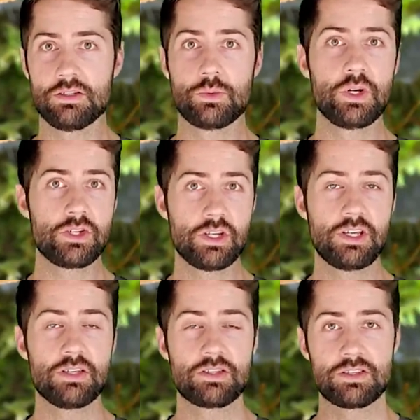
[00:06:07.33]
which
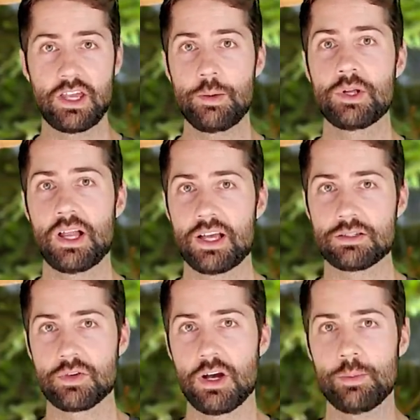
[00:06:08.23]
is the same class
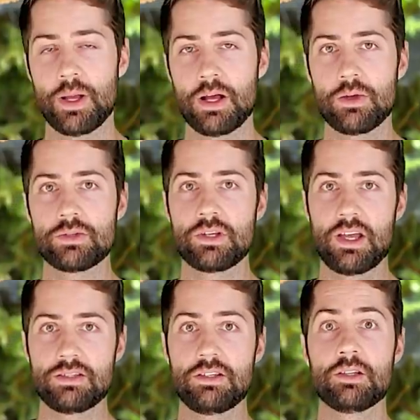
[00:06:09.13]
of compounds
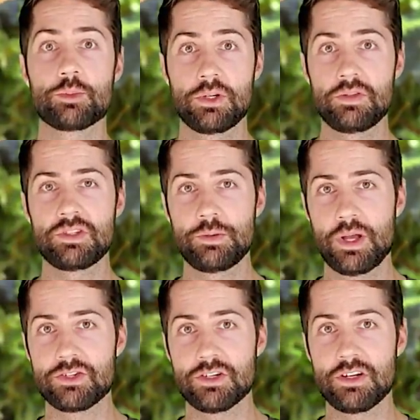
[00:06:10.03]
as in the previously
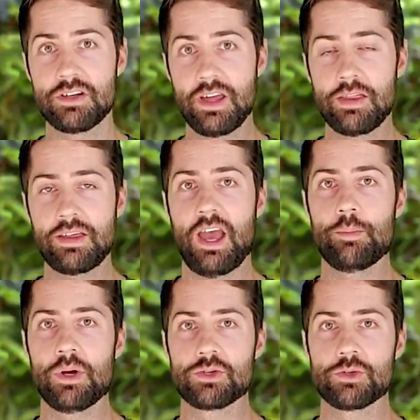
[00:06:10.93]
mentioned deathcap
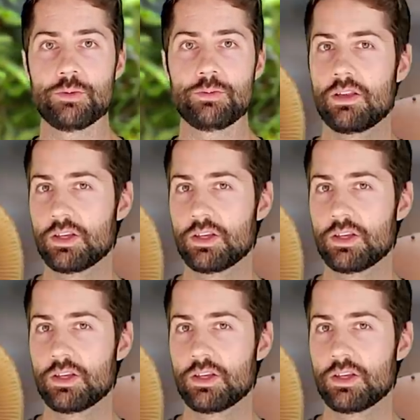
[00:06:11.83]
mushroom.